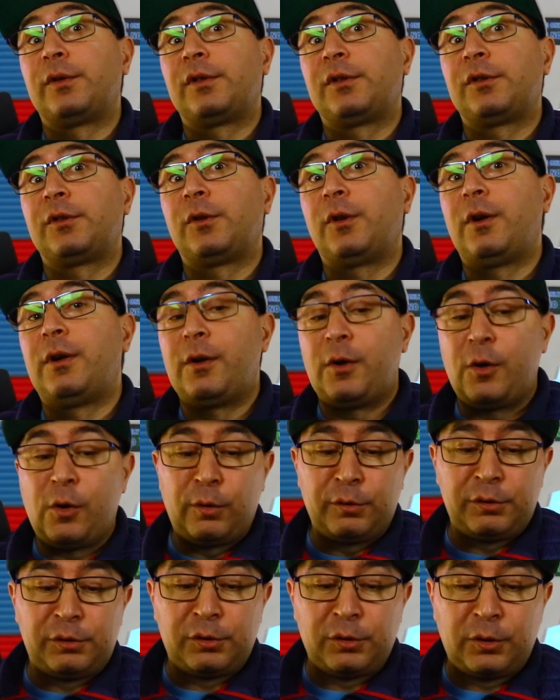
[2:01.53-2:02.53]
So
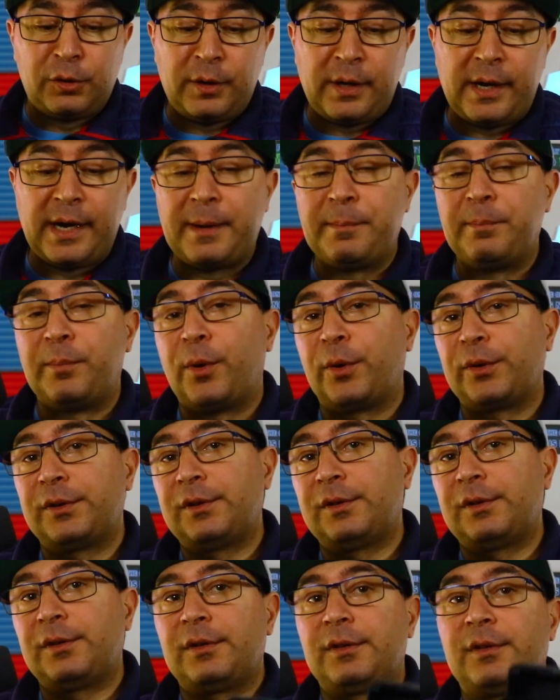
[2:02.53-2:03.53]
also I
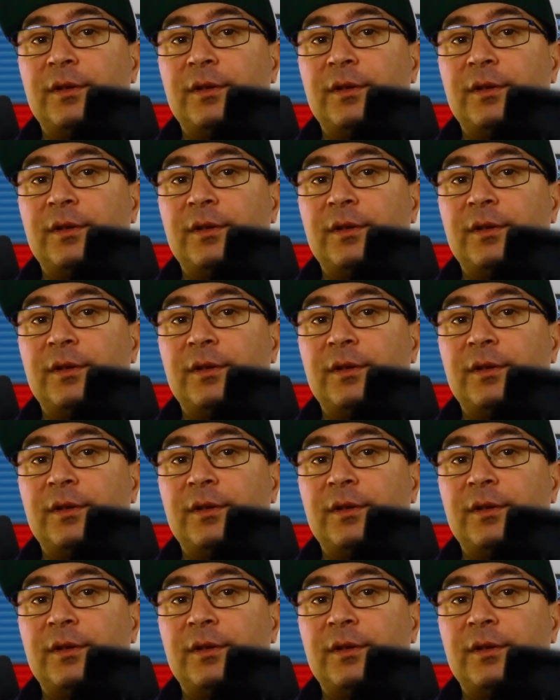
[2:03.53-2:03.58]
bought